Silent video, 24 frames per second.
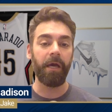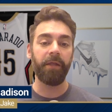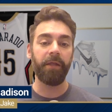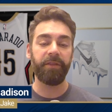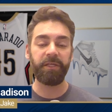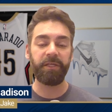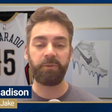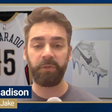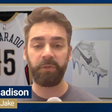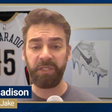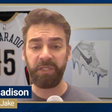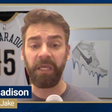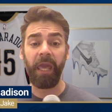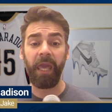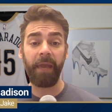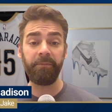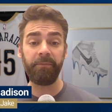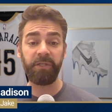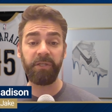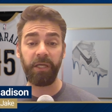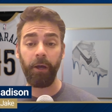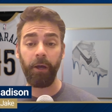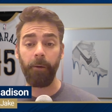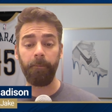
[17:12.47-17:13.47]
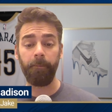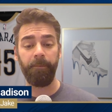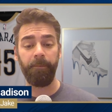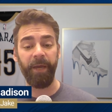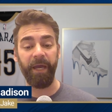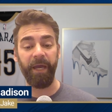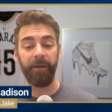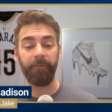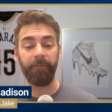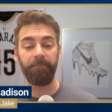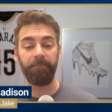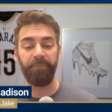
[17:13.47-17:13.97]
This was a game to go
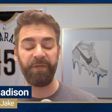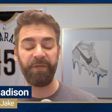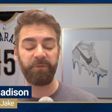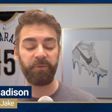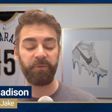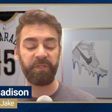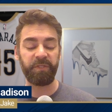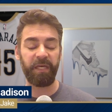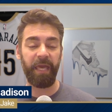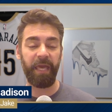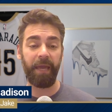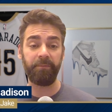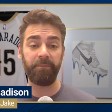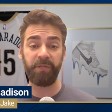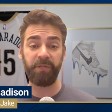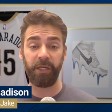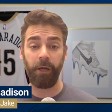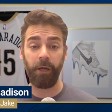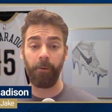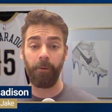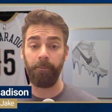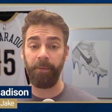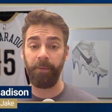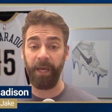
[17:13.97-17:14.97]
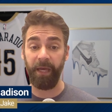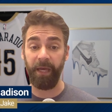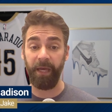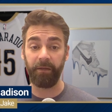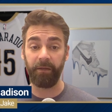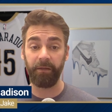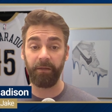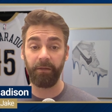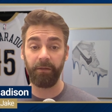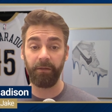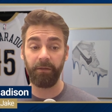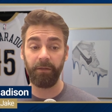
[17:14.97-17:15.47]
big. This was a game to go big.